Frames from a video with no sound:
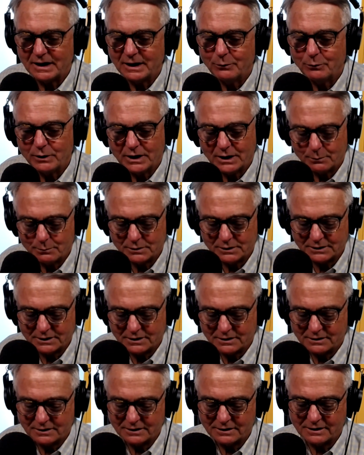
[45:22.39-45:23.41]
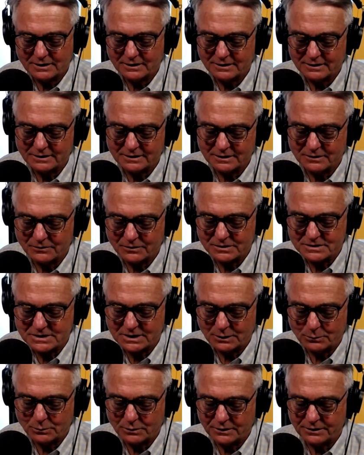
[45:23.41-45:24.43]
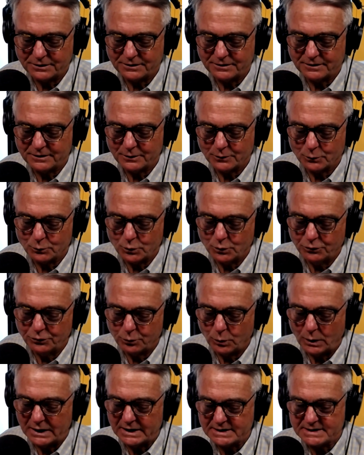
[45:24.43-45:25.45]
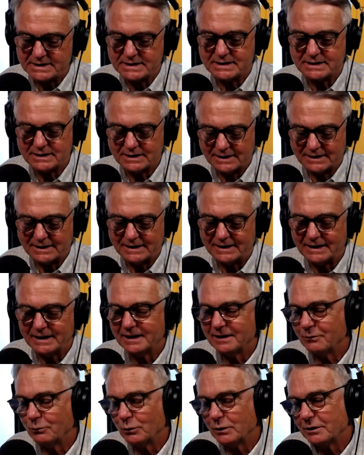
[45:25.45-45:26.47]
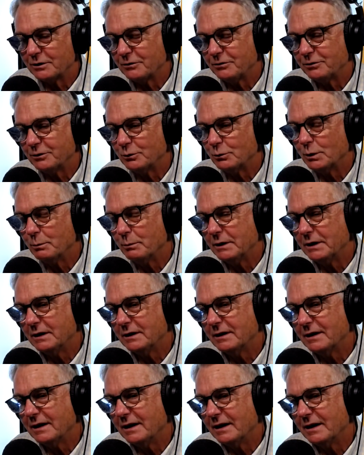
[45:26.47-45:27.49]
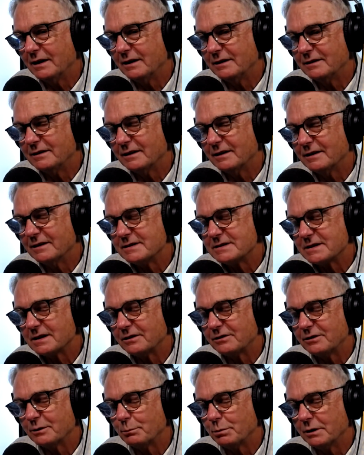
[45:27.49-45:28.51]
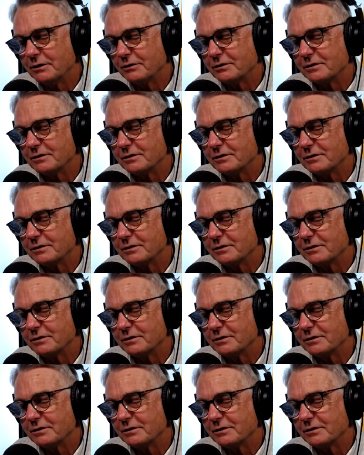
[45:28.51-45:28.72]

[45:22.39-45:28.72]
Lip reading: We have been conversing with Ruth Wisse, a wonderful woman, and such a pleasure.